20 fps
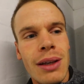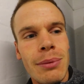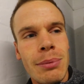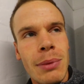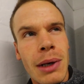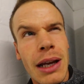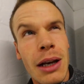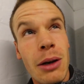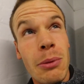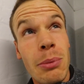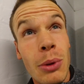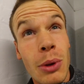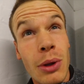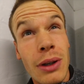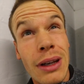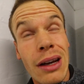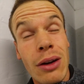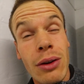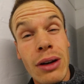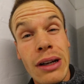My airbook
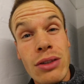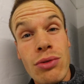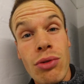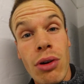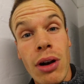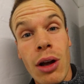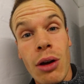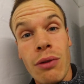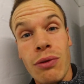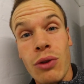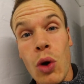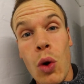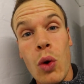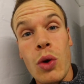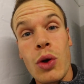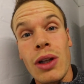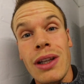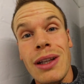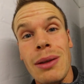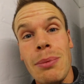now has run out of
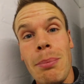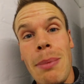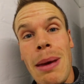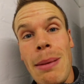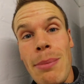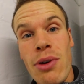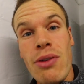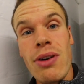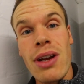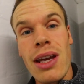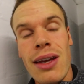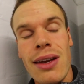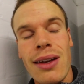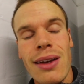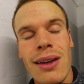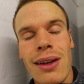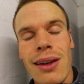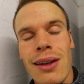total memory.